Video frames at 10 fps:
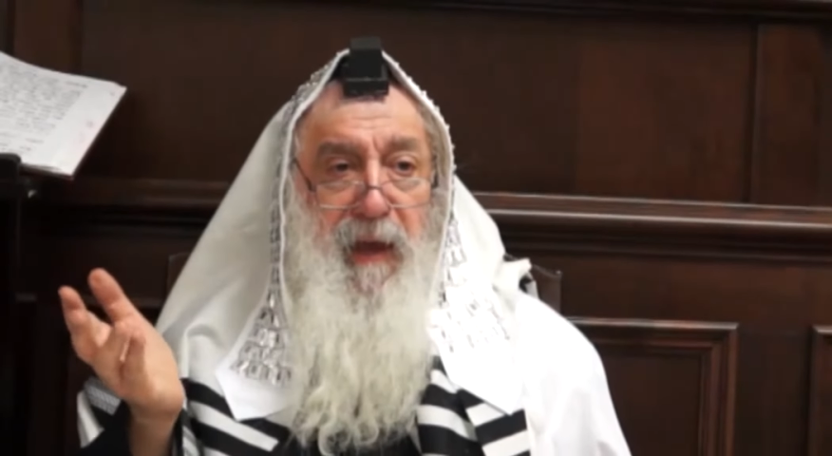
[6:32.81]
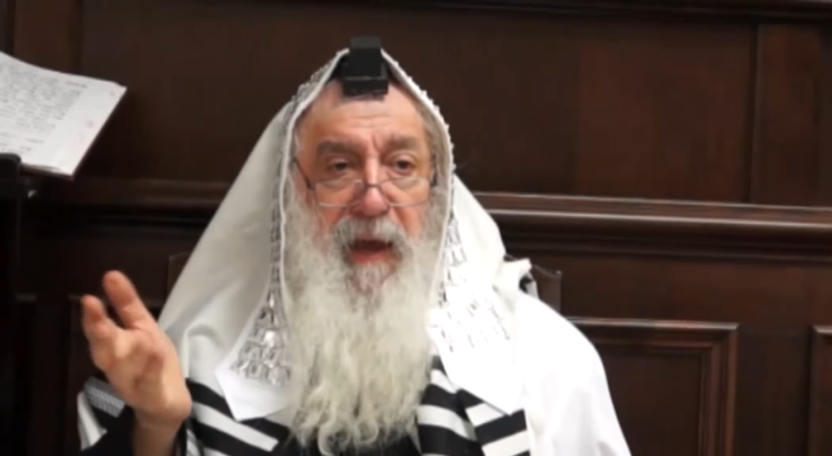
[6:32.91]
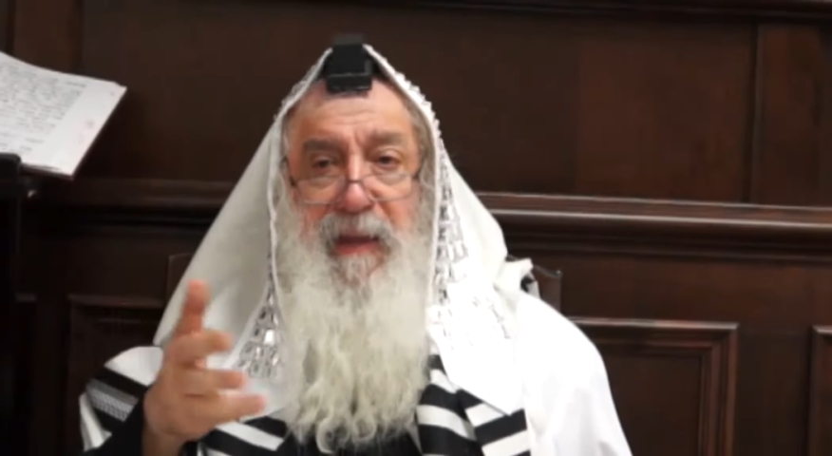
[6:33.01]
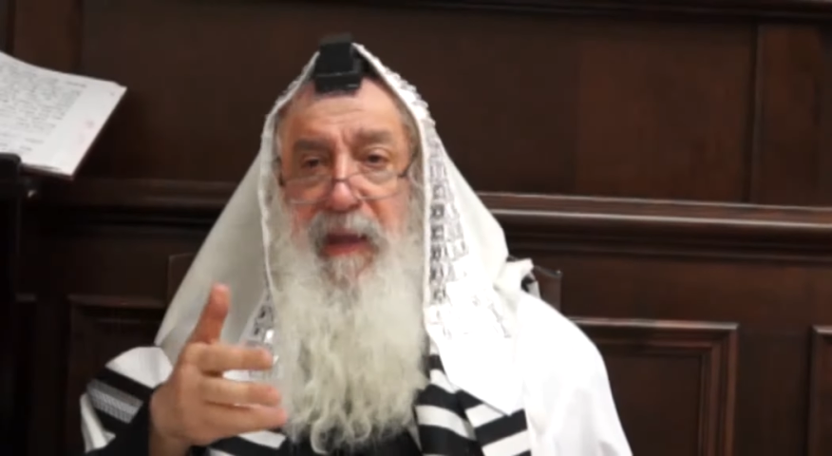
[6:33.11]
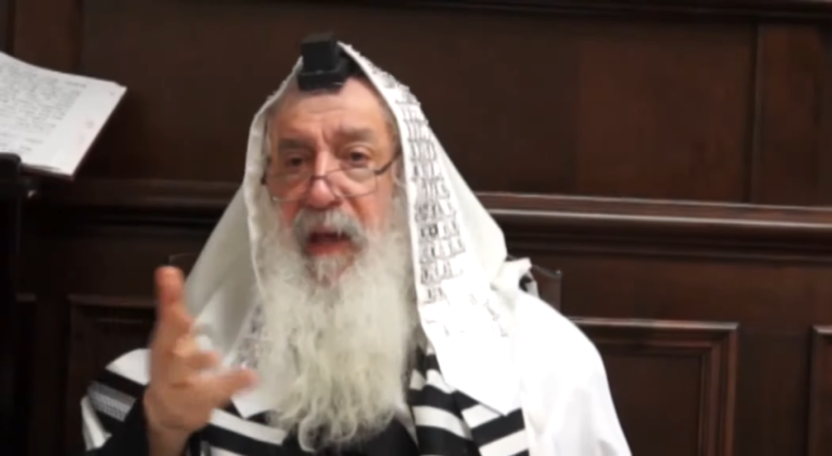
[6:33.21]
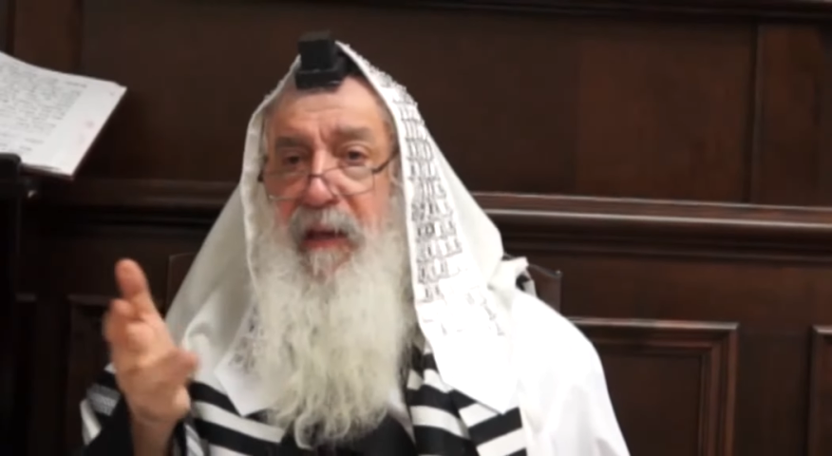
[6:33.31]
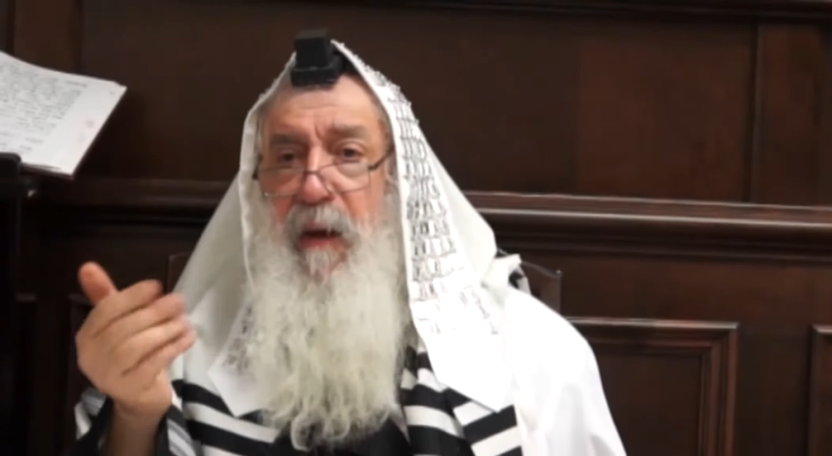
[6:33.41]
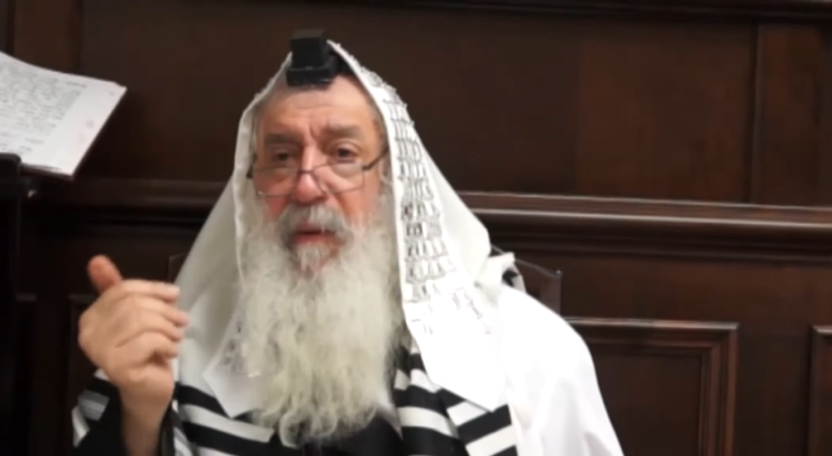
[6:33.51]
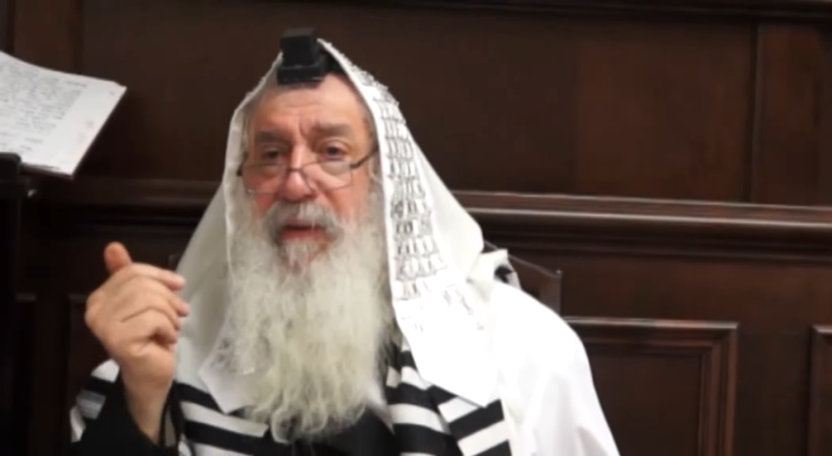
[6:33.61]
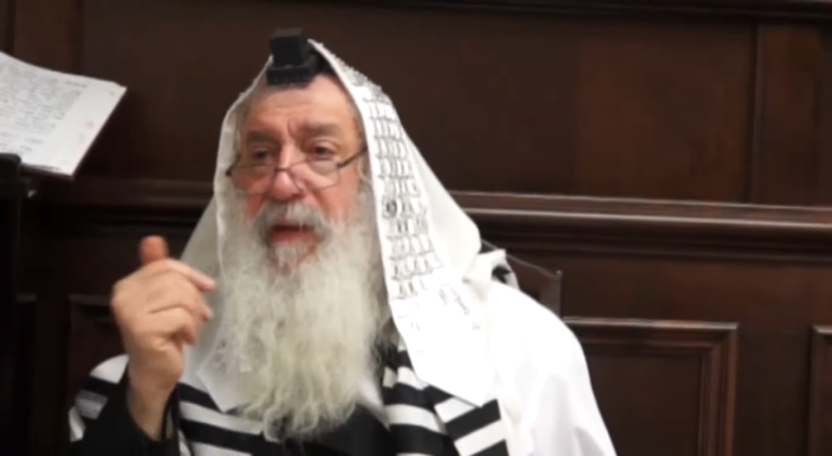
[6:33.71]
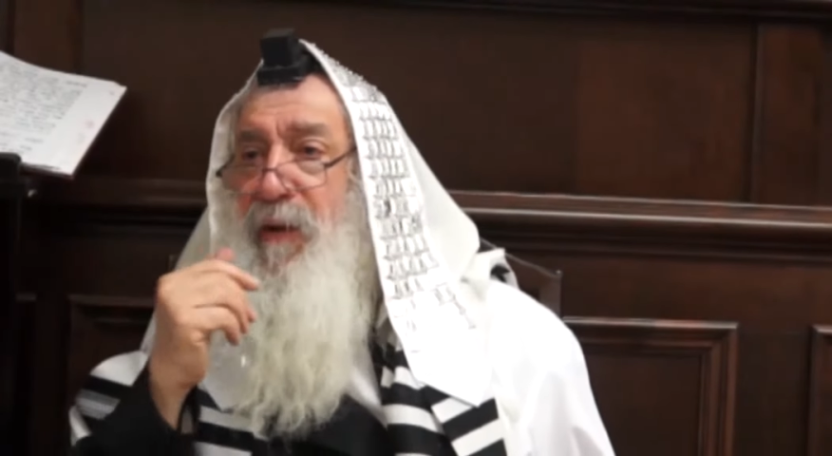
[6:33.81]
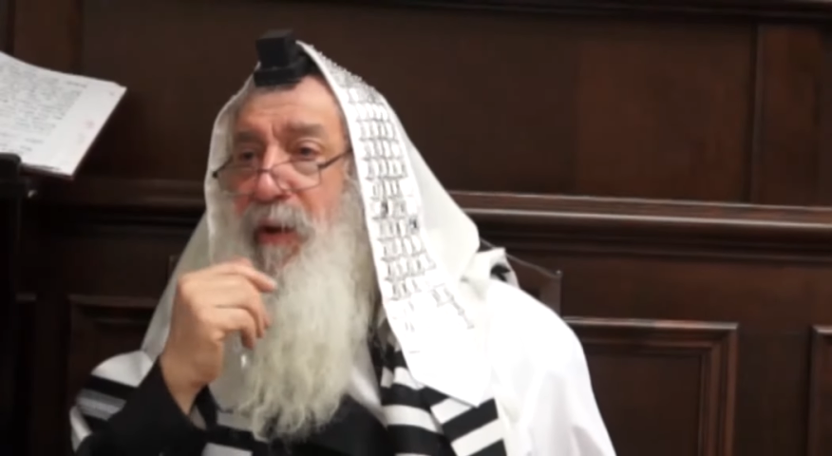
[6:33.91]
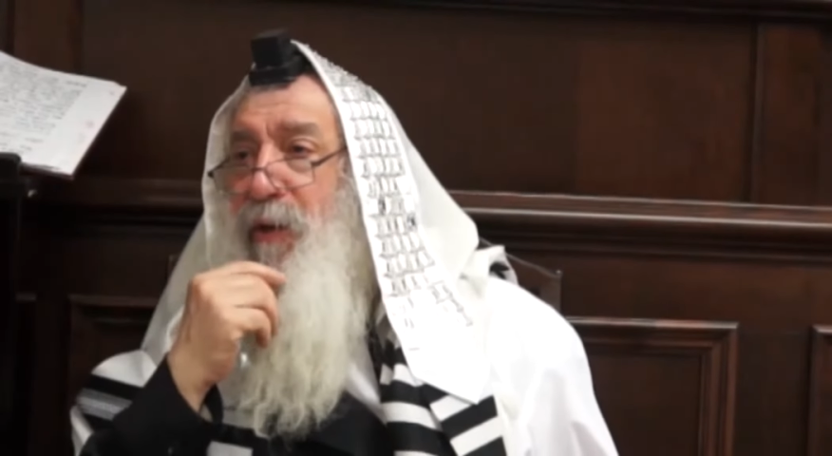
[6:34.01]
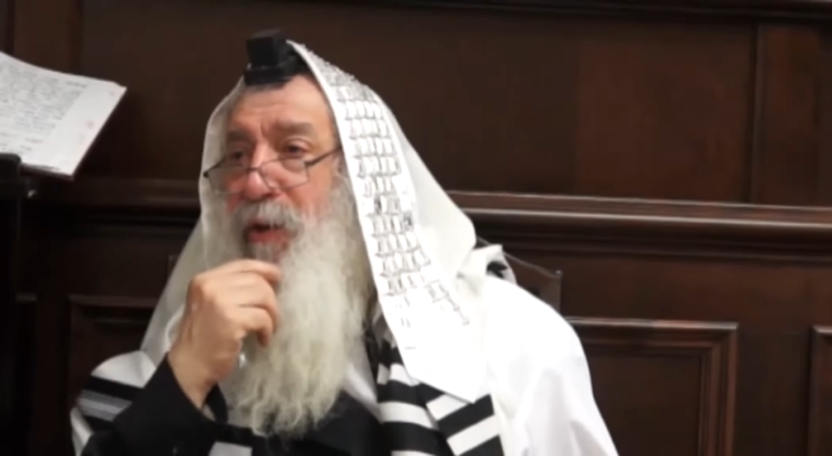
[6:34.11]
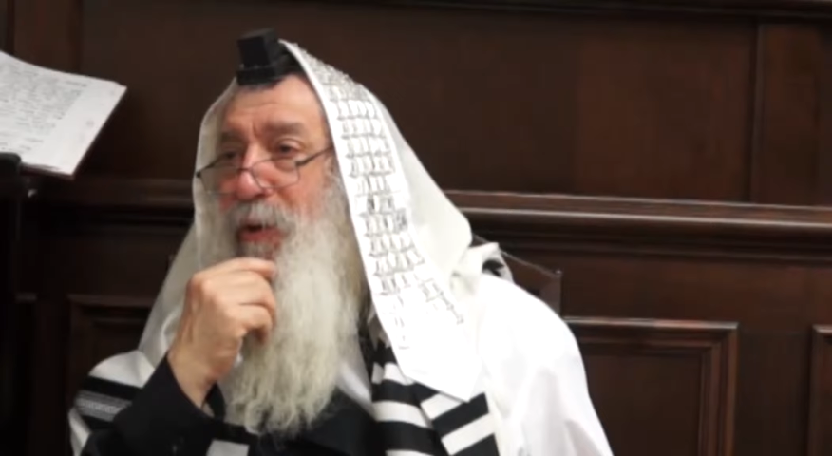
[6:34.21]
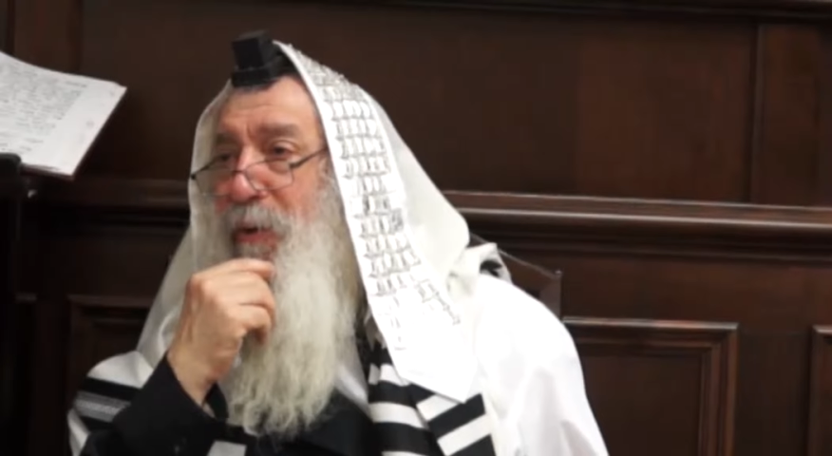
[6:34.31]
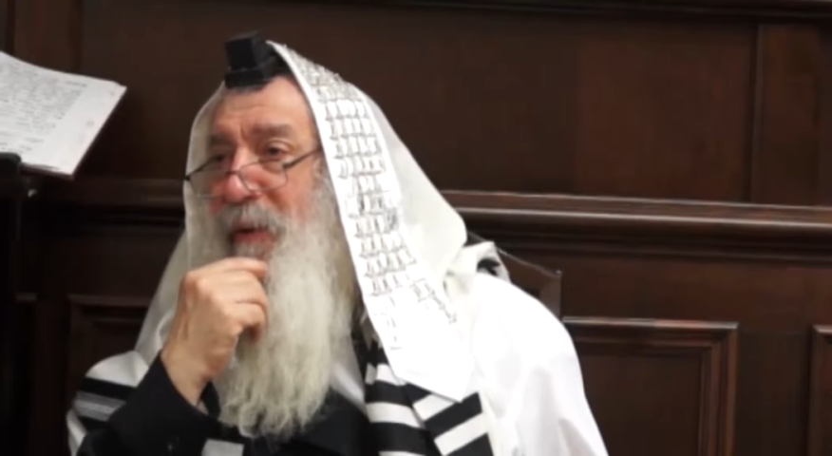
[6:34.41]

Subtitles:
and I come and tell you, you know,